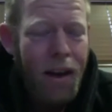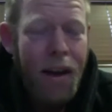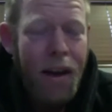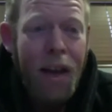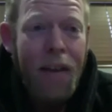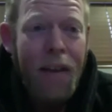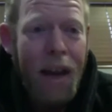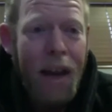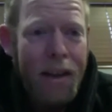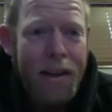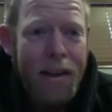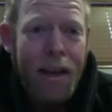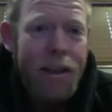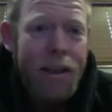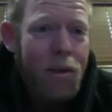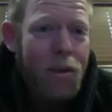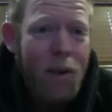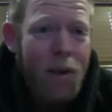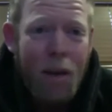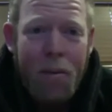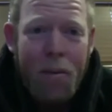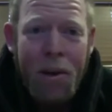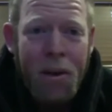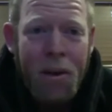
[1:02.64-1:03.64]
and that's actually what
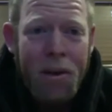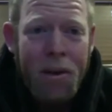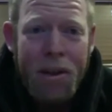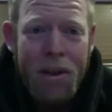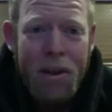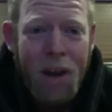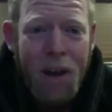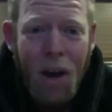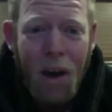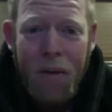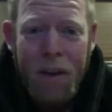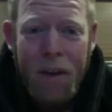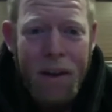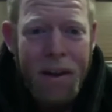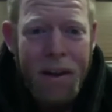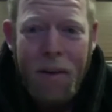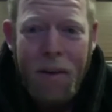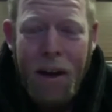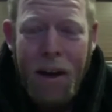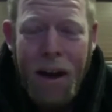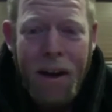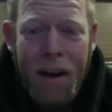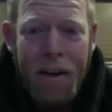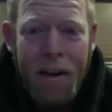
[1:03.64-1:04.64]
I've been doing since COVID,
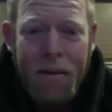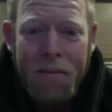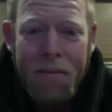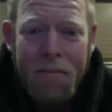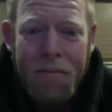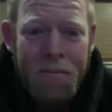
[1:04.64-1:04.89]
and